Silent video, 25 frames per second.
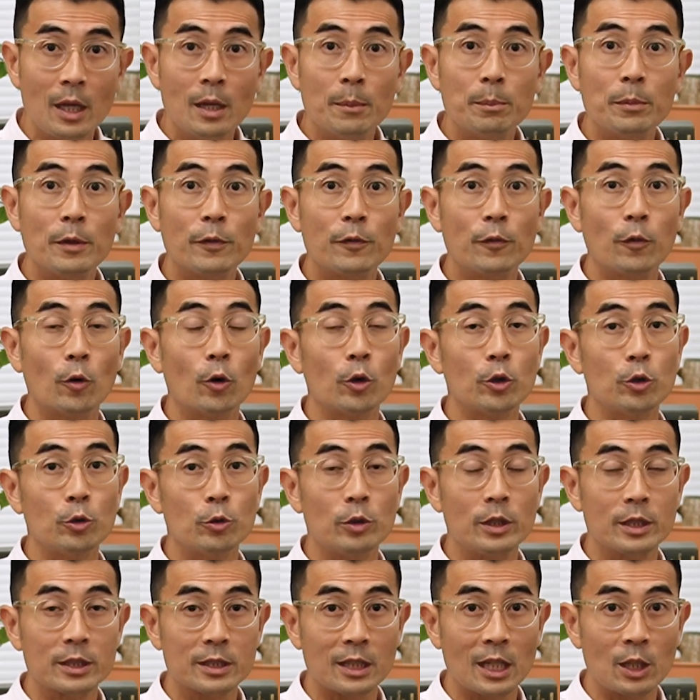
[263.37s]
before you
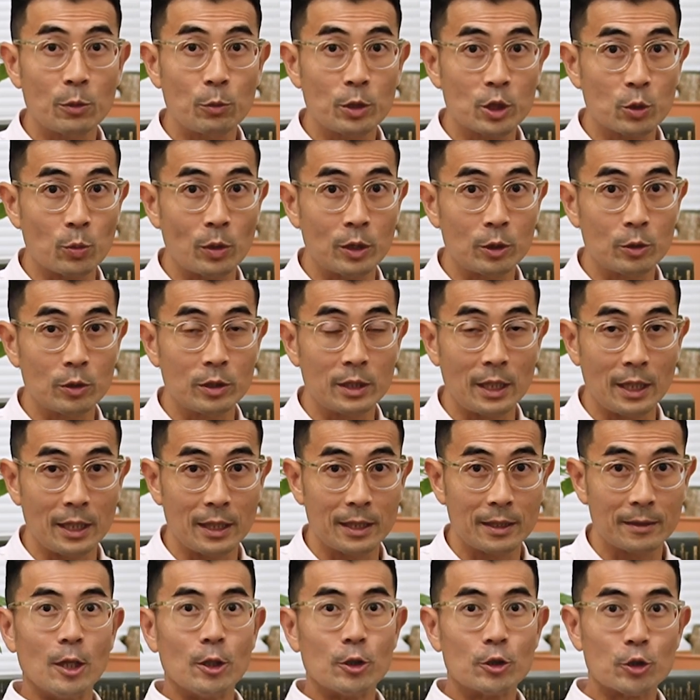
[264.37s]
decide which one to take.
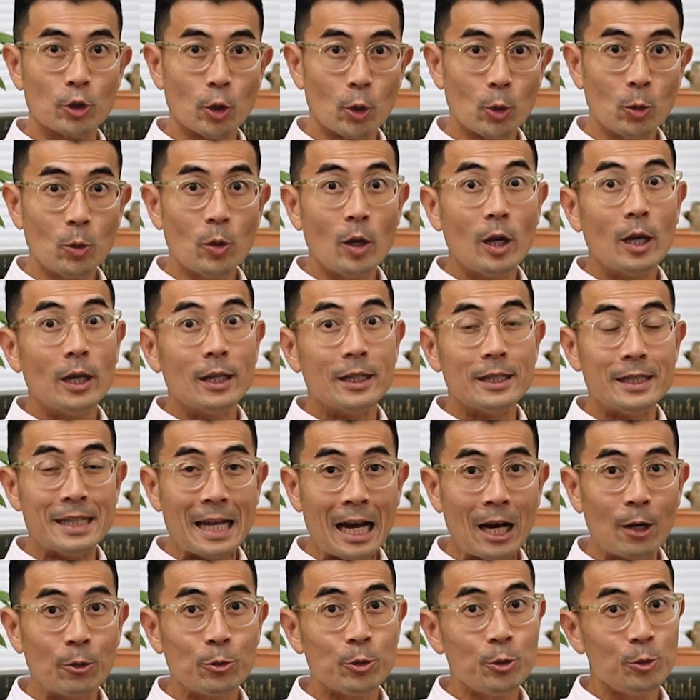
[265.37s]
So
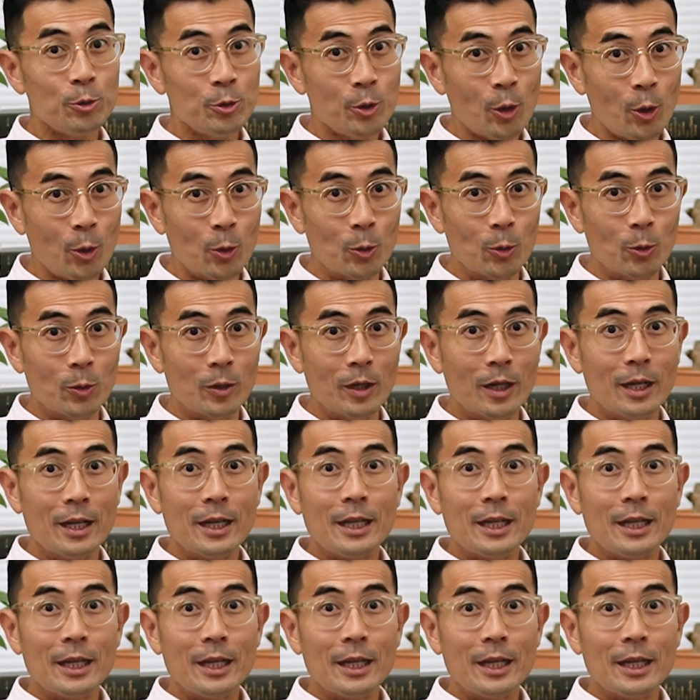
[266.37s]
now you know.